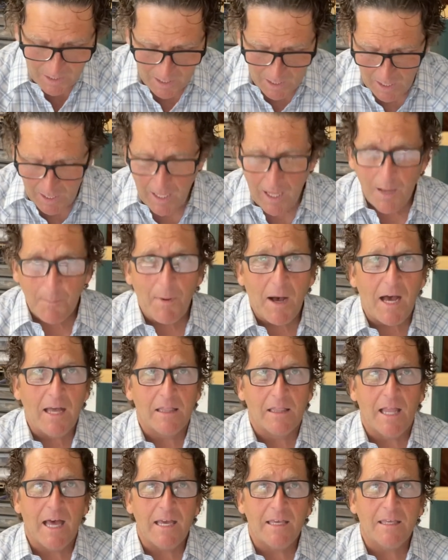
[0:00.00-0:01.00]
I
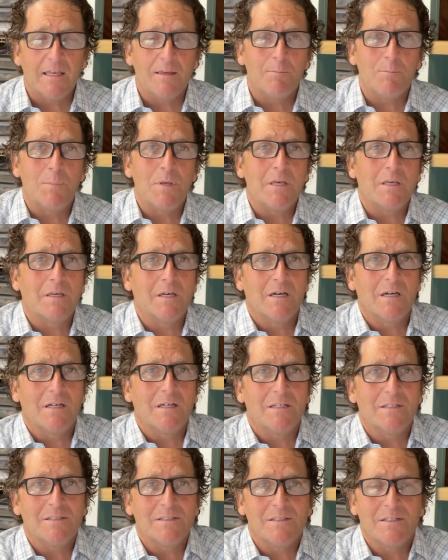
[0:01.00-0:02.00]
like it
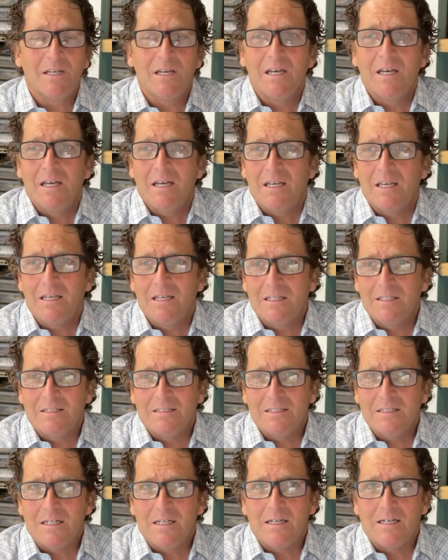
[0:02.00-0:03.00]
because it,
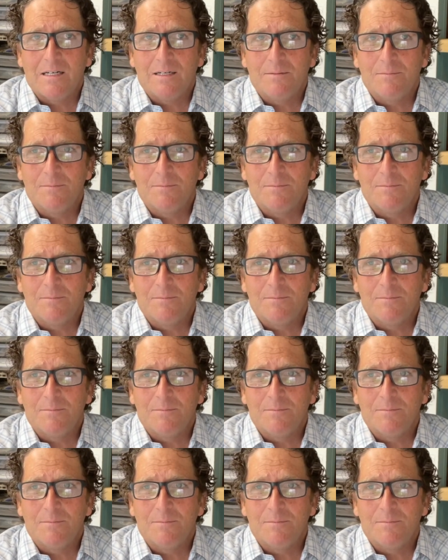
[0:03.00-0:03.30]
the